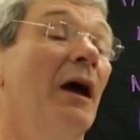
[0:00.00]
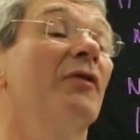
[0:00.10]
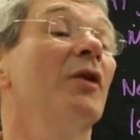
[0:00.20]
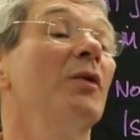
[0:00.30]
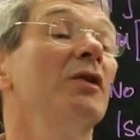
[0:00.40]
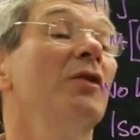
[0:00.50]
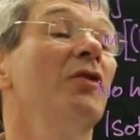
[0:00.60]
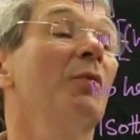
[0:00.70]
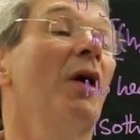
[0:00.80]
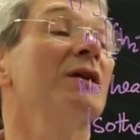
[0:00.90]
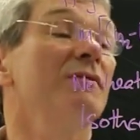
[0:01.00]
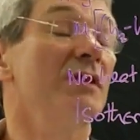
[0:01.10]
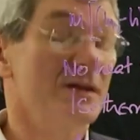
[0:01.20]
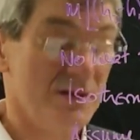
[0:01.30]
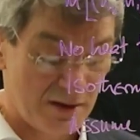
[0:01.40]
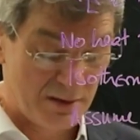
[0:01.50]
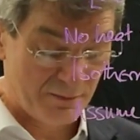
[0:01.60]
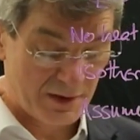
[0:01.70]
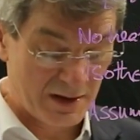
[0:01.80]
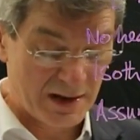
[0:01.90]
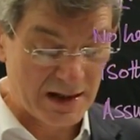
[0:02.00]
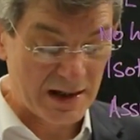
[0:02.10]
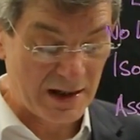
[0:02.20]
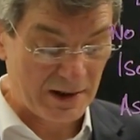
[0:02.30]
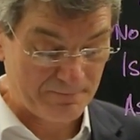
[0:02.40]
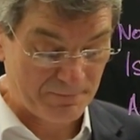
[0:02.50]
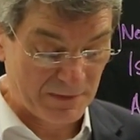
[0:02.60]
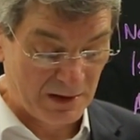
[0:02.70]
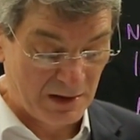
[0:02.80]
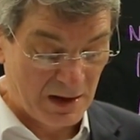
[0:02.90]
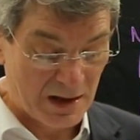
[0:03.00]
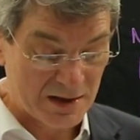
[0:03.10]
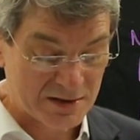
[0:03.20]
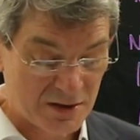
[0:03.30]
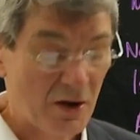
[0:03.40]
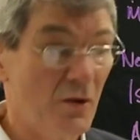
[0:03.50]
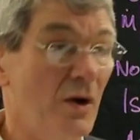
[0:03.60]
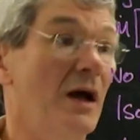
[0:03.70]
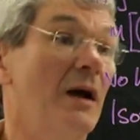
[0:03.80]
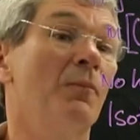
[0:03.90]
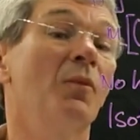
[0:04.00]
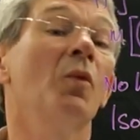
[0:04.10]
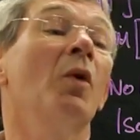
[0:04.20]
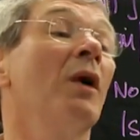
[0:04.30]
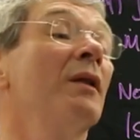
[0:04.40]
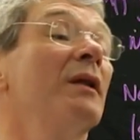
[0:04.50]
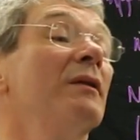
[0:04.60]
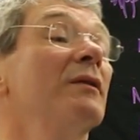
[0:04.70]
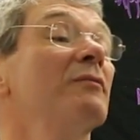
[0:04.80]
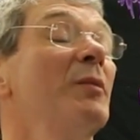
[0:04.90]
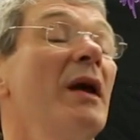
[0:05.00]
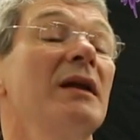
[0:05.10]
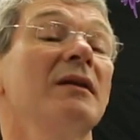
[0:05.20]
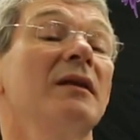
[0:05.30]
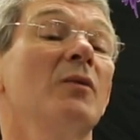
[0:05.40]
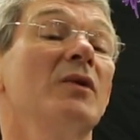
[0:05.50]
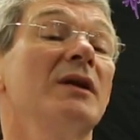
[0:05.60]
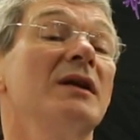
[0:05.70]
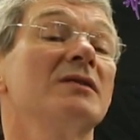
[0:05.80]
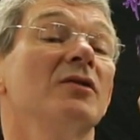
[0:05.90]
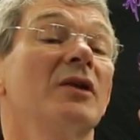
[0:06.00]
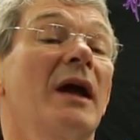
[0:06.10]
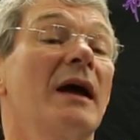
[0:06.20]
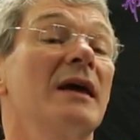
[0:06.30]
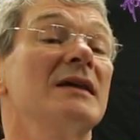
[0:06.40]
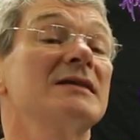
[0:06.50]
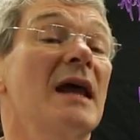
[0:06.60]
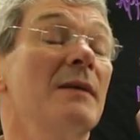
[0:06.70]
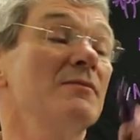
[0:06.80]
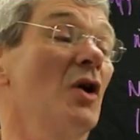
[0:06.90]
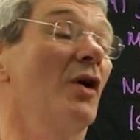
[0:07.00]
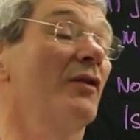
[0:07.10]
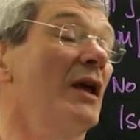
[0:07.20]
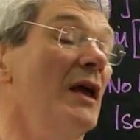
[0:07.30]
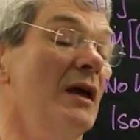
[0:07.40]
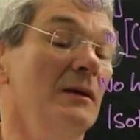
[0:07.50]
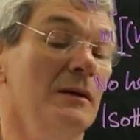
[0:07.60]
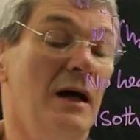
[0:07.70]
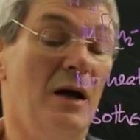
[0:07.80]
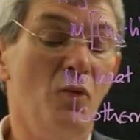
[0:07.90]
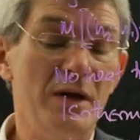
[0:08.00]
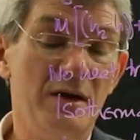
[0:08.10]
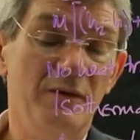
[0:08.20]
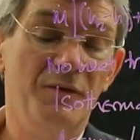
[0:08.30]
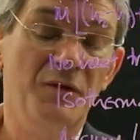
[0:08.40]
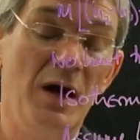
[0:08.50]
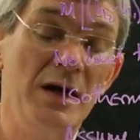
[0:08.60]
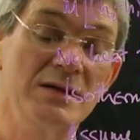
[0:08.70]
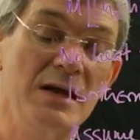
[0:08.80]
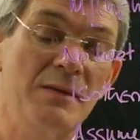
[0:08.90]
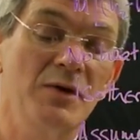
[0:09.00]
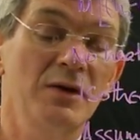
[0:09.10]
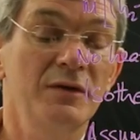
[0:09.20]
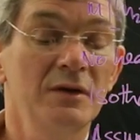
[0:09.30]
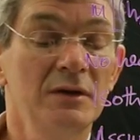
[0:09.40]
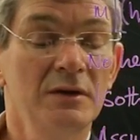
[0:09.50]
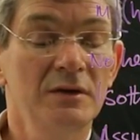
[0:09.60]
And so we lose part of this term here. And so the remaining thing we need to look at is m dot here, and we can find m dot.